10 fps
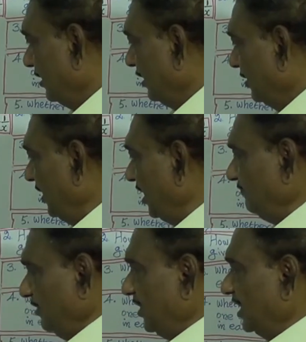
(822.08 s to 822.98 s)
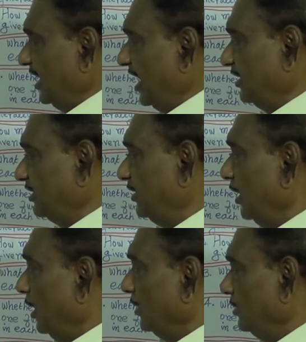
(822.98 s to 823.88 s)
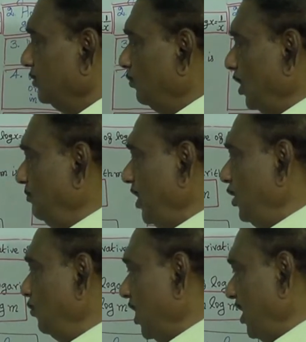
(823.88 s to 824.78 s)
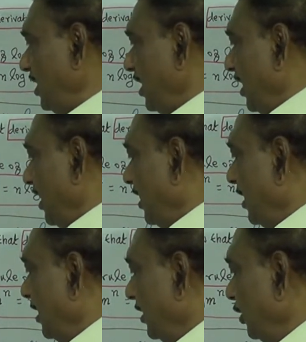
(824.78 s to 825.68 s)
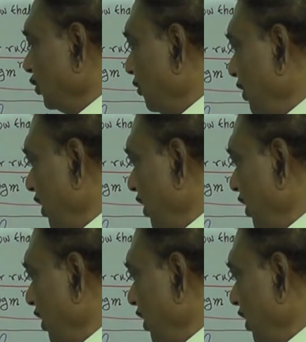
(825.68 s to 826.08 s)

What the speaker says: Then we will get 1 by y into dy